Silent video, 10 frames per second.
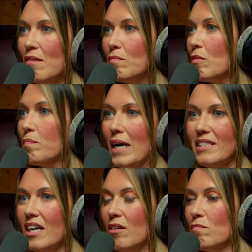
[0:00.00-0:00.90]
Well,
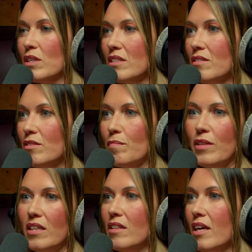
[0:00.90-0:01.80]
Pass It On was
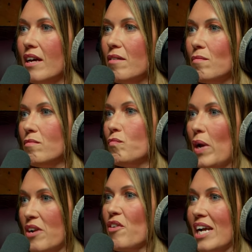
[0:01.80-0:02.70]
something that
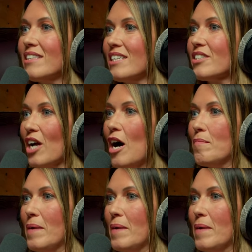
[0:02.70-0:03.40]
we created Derby.